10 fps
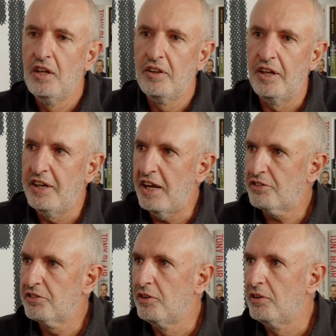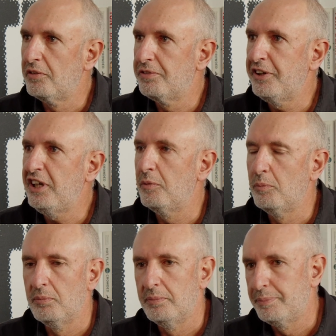the National
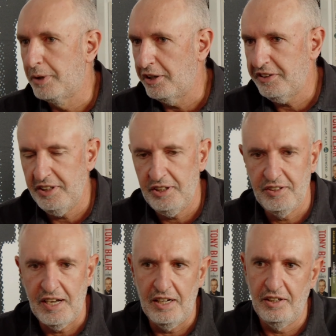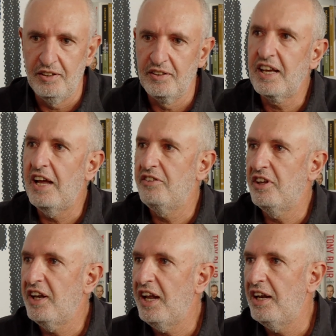Freedom Party down in
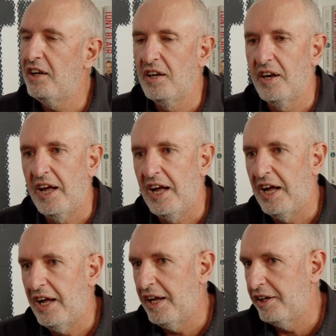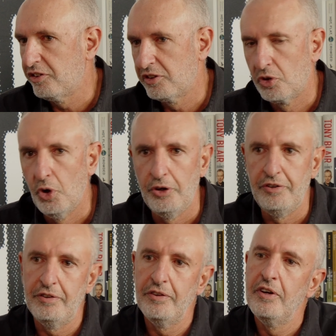KZN, uh, Good